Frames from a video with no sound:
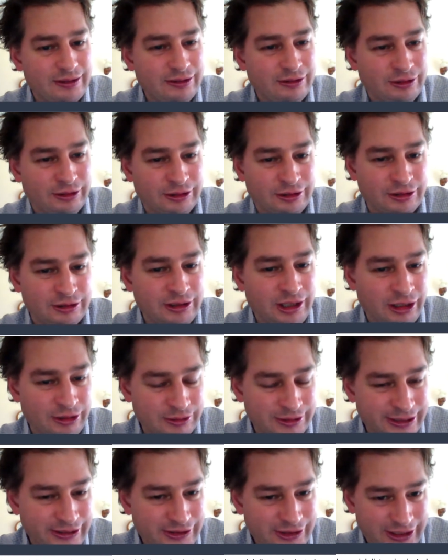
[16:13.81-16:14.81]
or
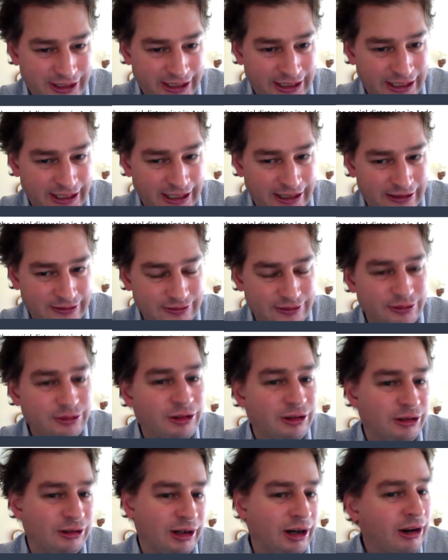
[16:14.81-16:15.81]
oh, it's here, or
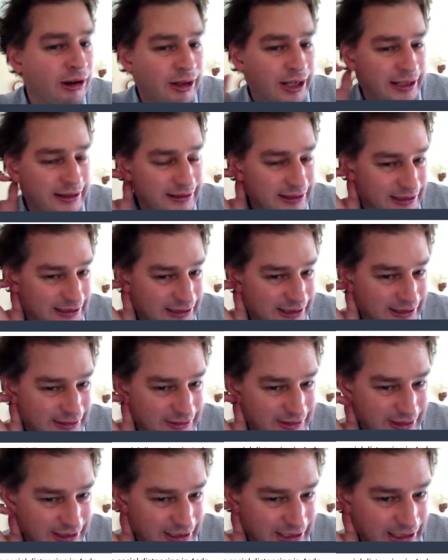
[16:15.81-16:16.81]
oh, I think
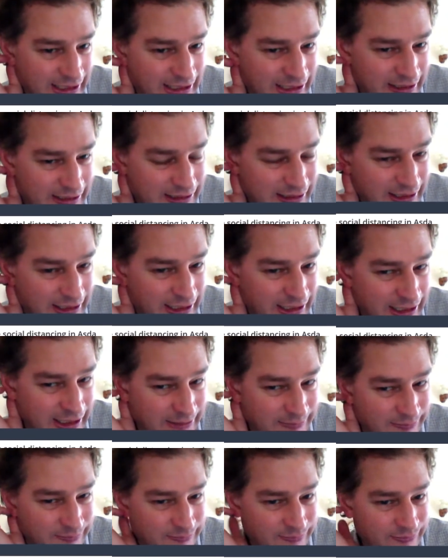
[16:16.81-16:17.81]
it's here.
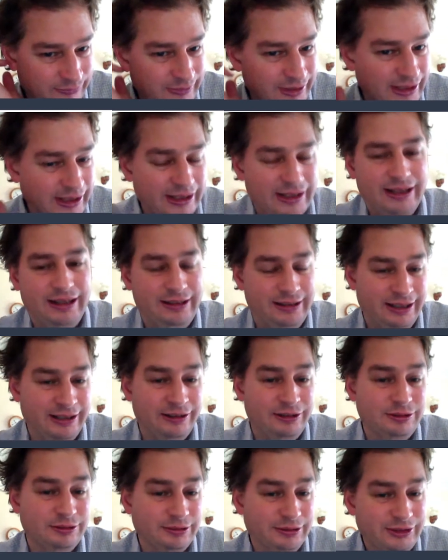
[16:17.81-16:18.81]
Um, and then,
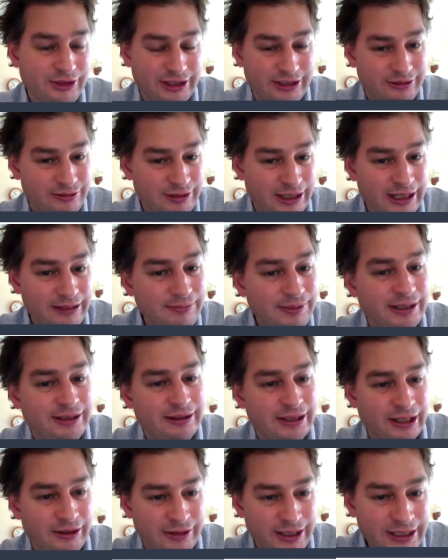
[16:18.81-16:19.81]
of course, there's a great big
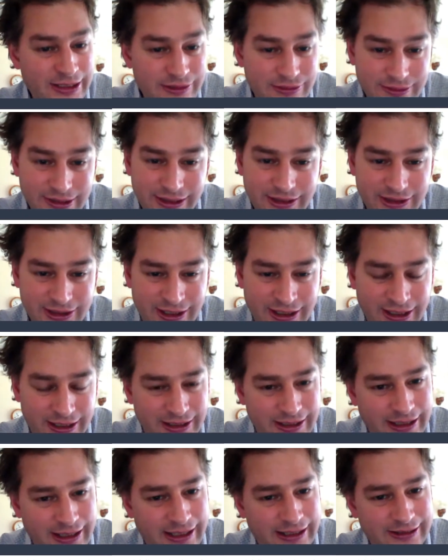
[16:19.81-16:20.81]
no entry
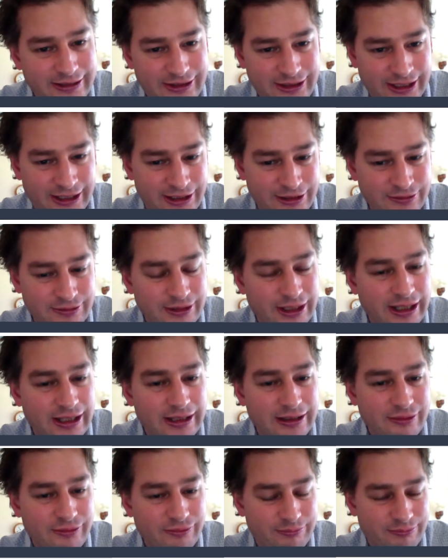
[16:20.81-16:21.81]
sign there. So
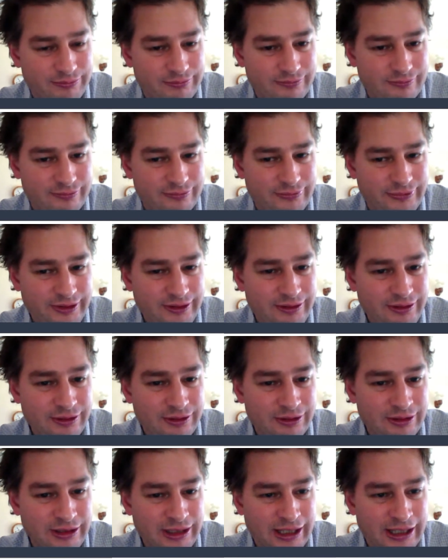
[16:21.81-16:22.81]

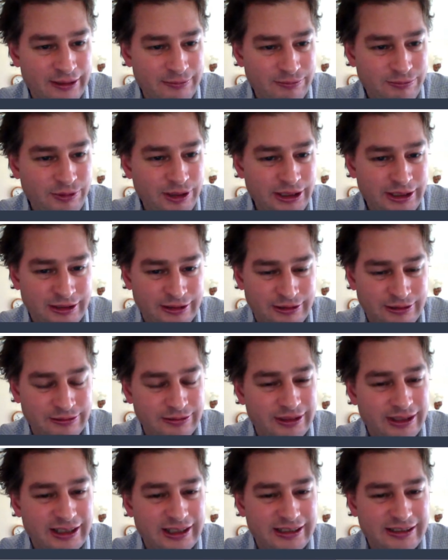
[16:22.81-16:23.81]
you're like,
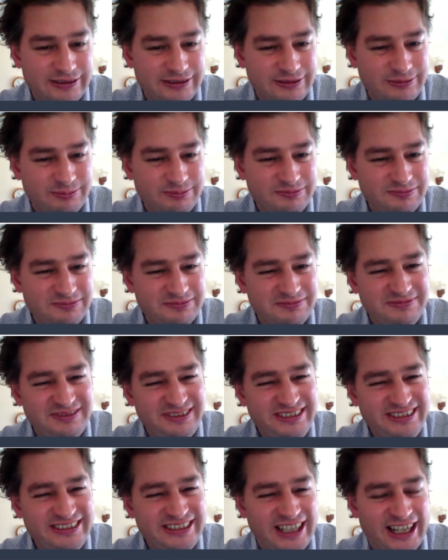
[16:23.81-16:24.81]
well,
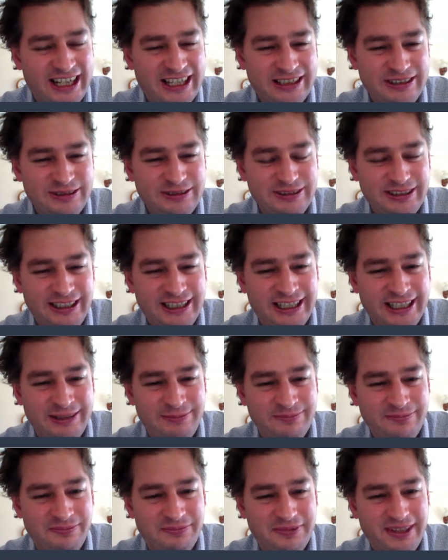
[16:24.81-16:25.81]
you know,
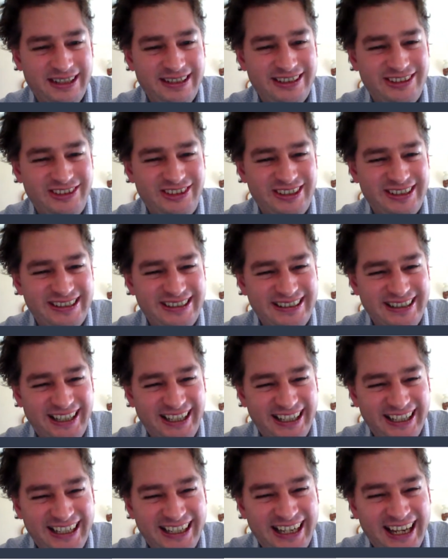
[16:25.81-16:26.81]
um, it's just
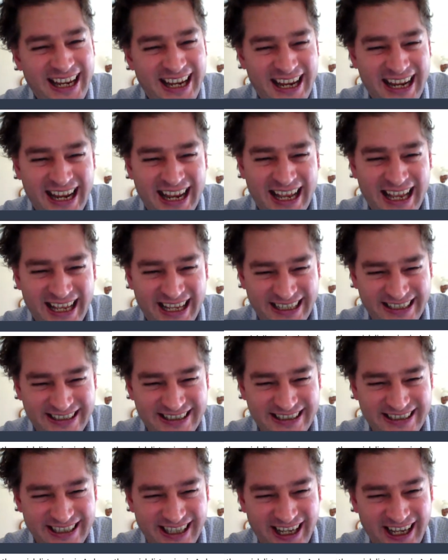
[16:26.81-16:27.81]
here.
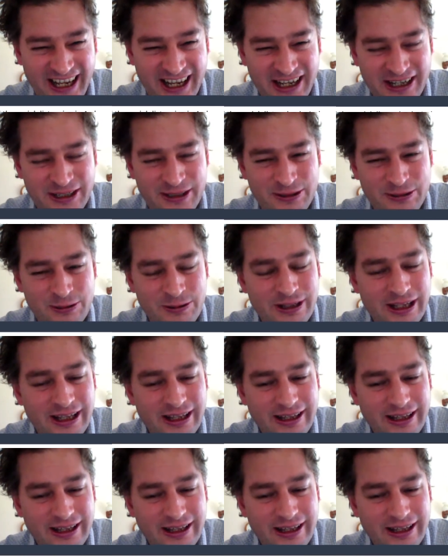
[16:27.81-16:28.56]
So,